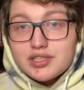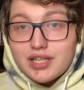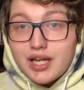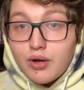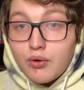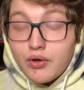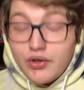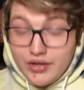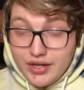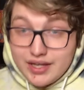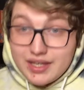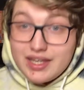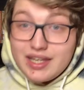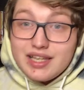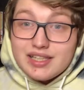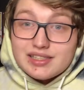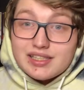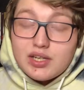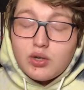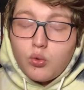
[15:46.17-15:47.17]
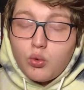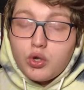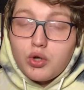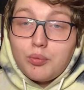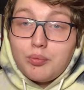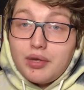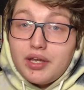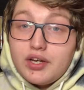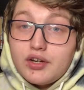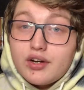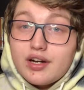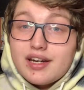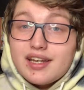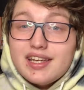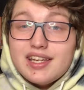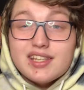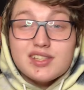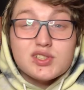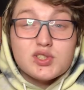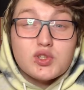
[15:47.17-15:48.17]
Now, he is an oil painter, and
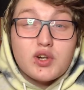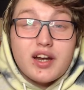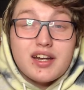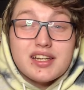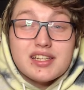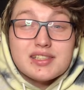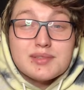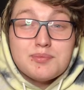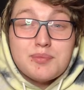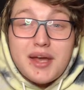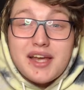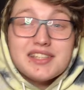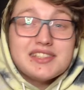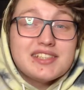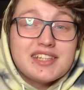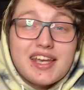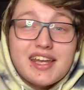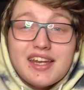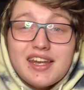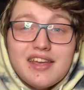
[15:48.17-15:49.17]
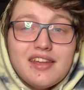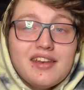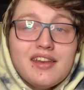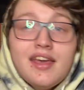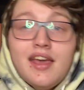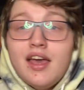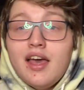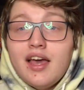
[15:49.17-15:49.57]
he is trying his best to get in